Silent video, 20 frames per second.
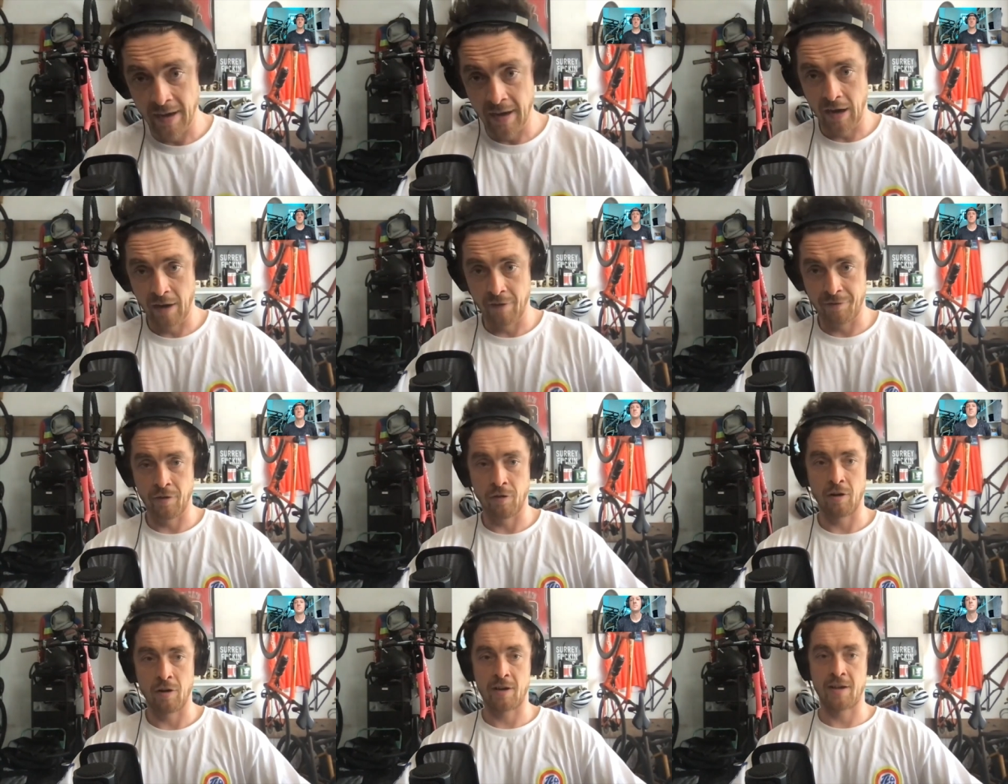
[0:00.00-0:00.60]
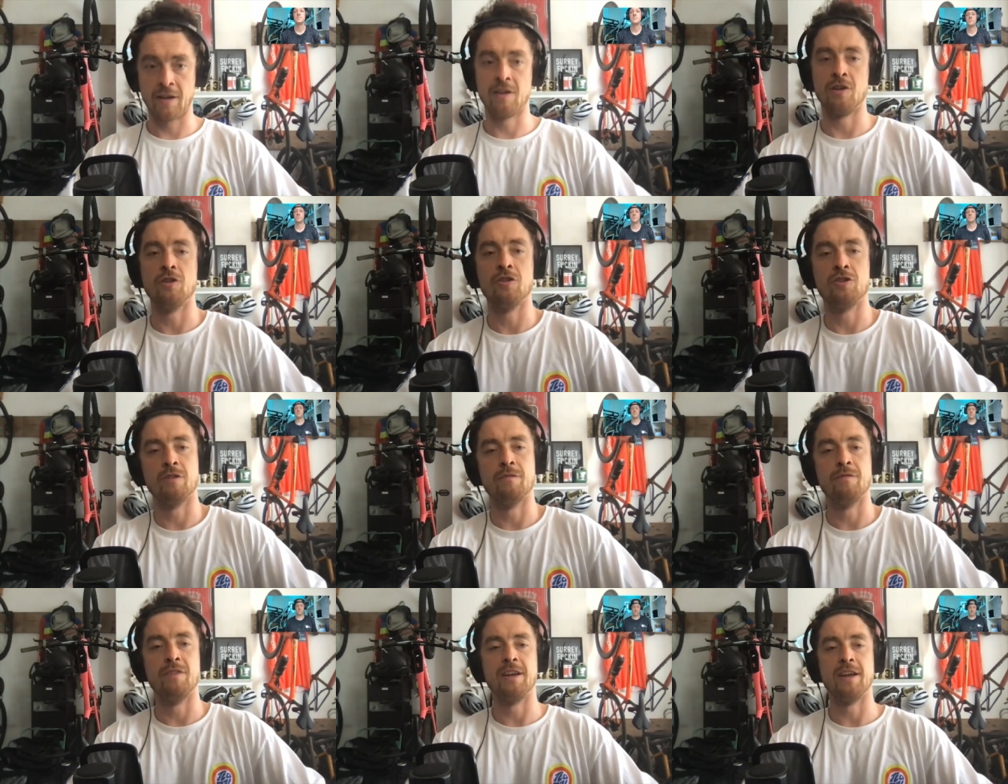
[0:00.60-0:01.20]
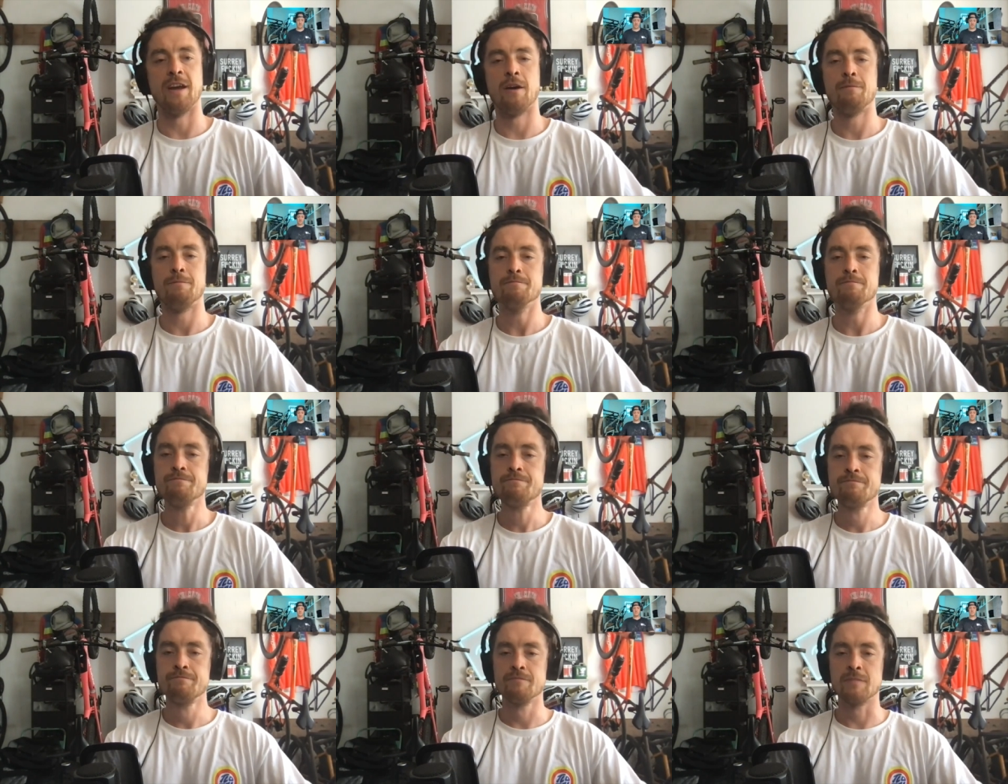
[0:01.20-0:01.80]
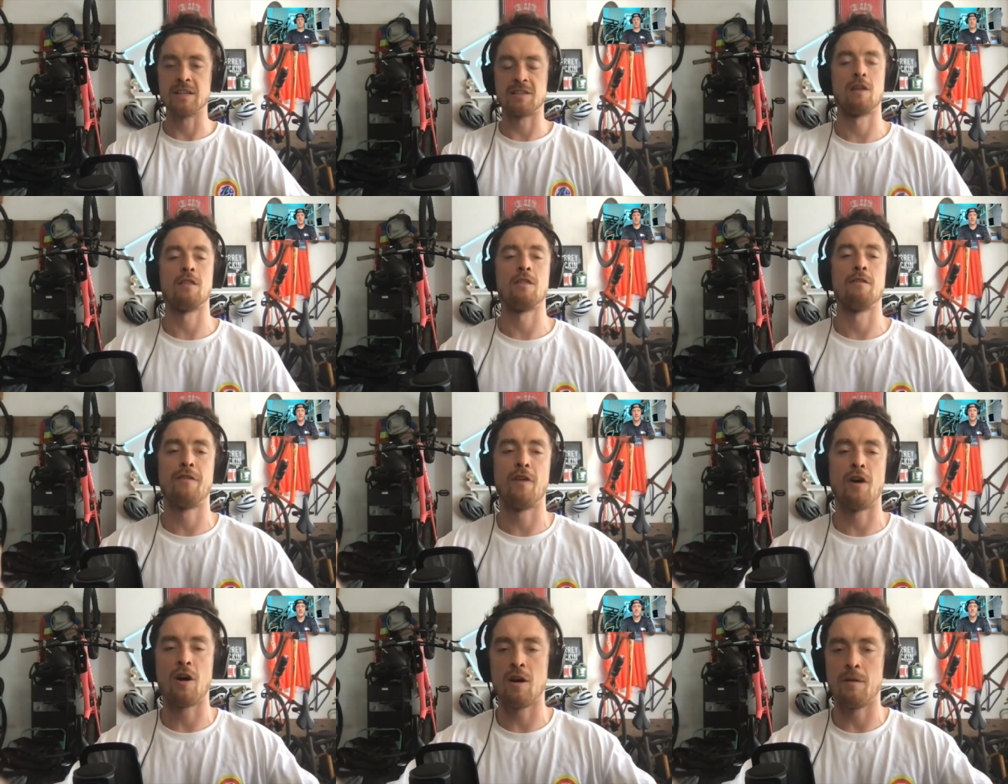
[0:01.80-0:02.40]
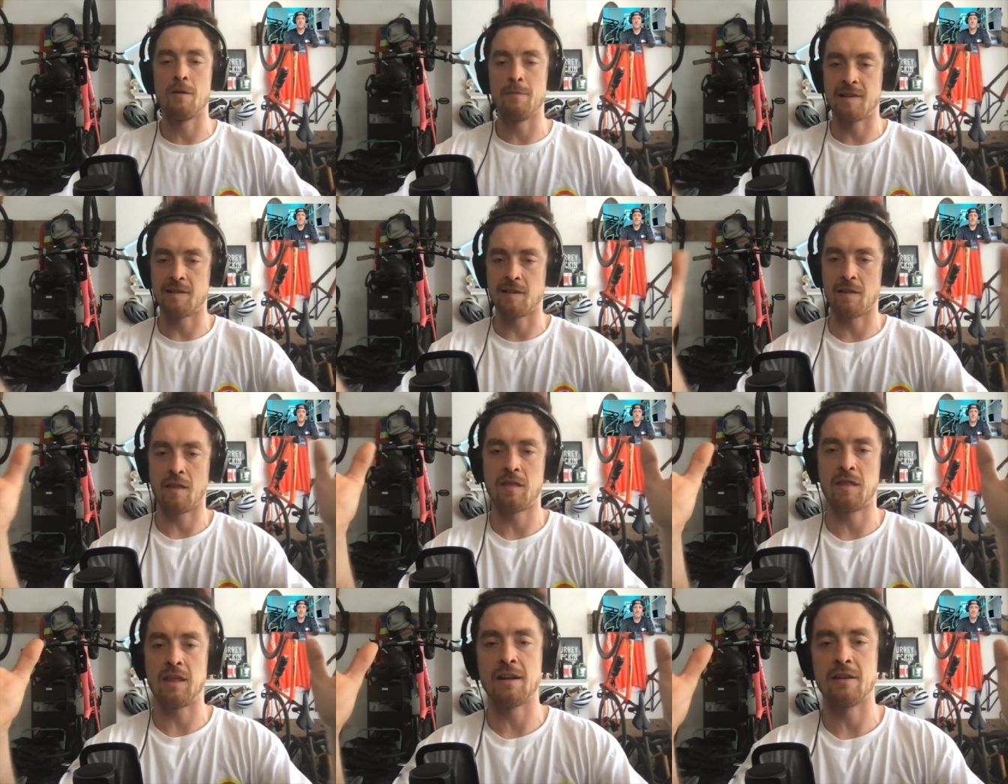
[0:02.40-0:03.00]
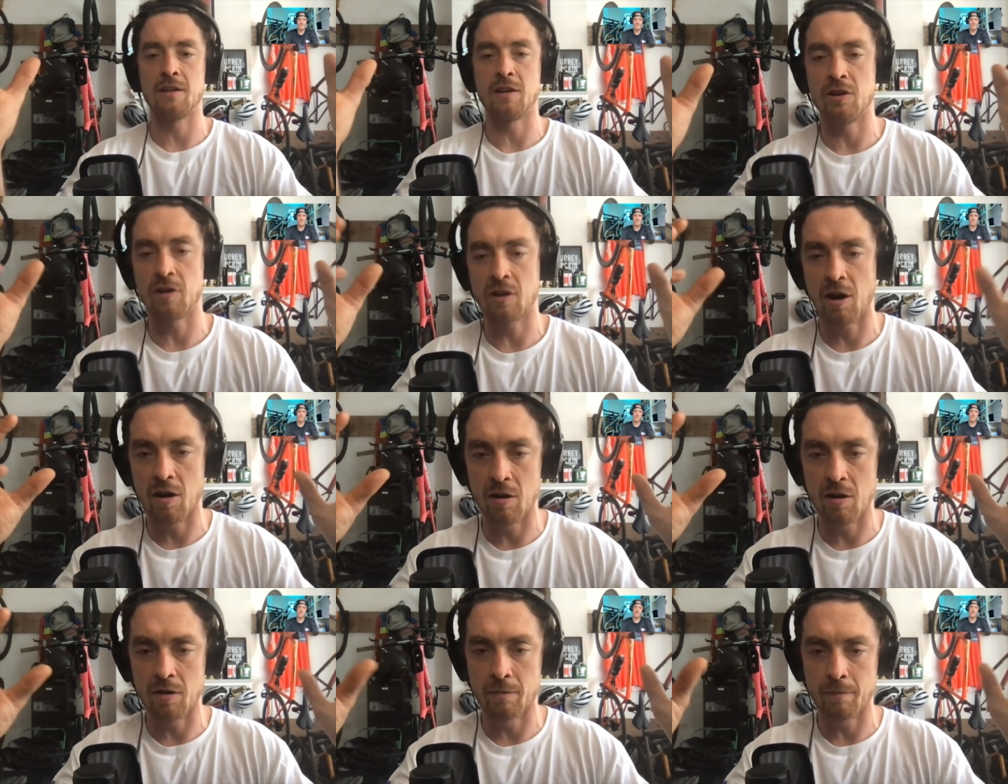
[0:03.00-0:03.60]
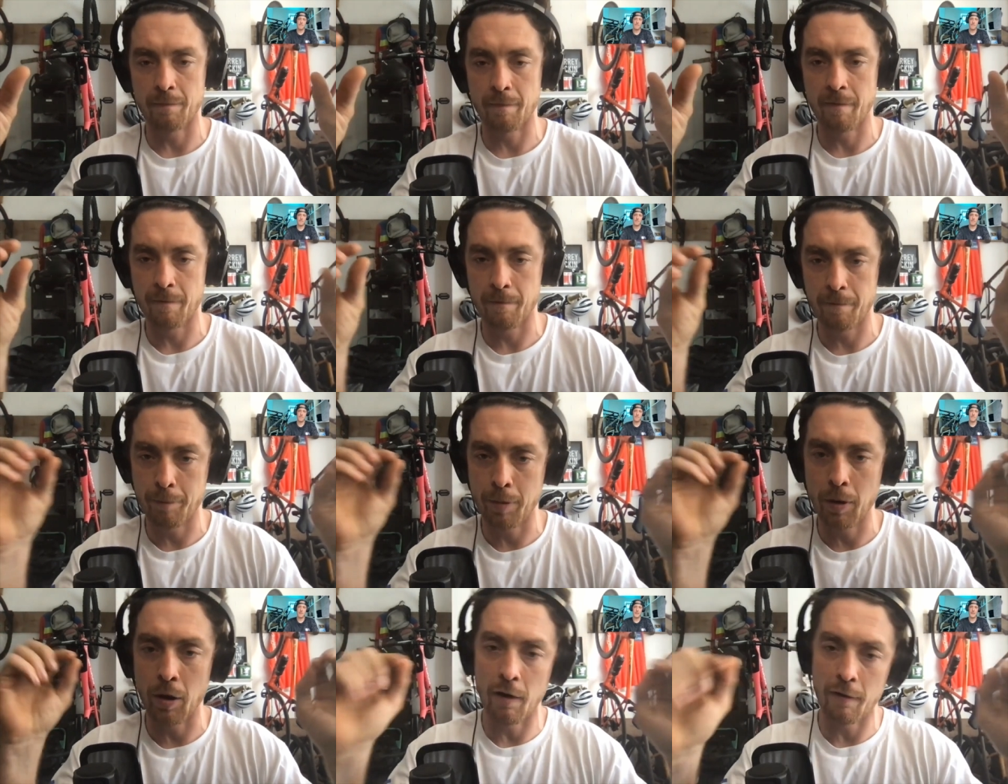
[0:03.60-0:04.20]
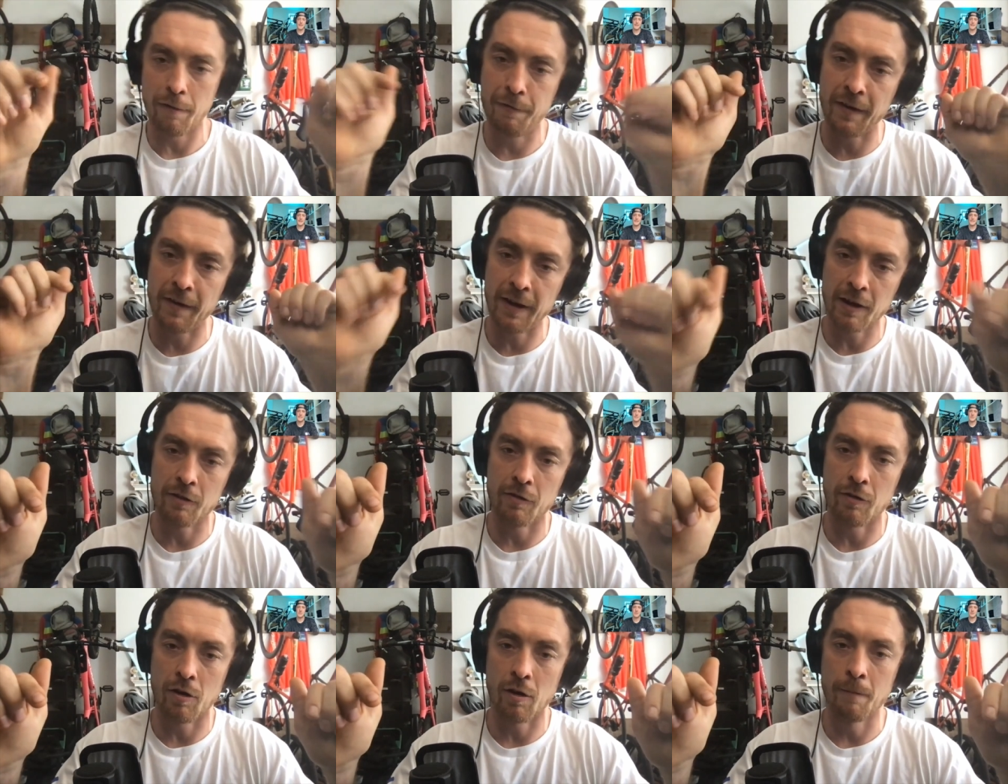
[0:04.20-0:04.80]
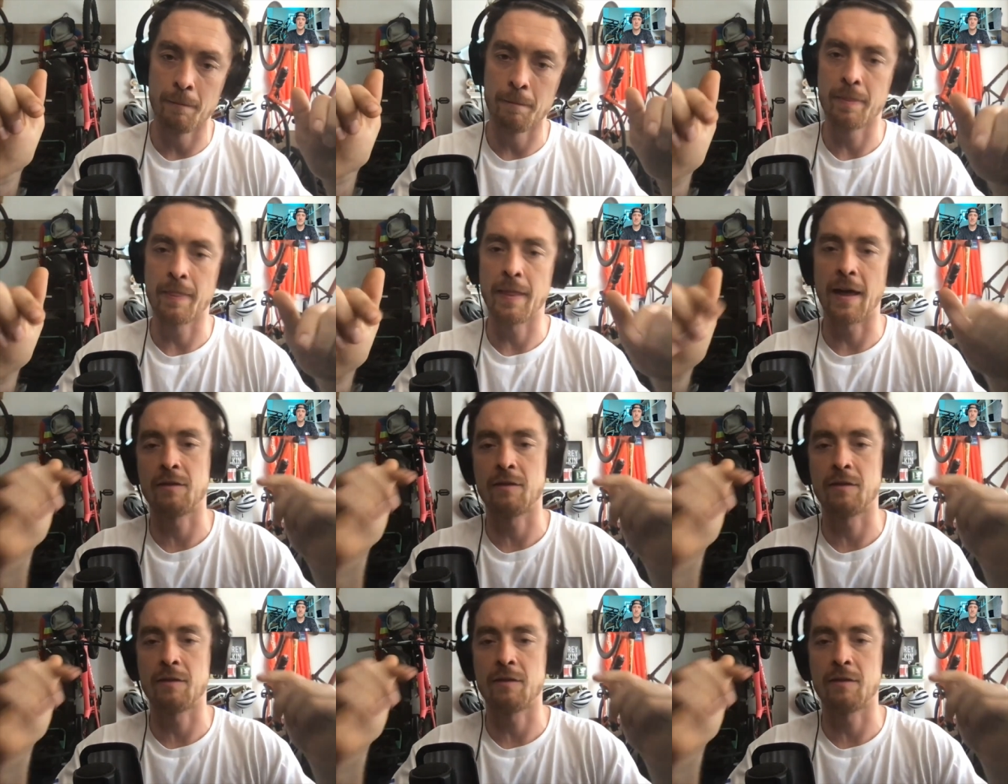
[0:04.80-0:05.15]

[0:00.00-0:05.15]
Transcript: I feel like in a YouTube video, it's like yeah. the vibe. It's like the thing that you can't put a finger on.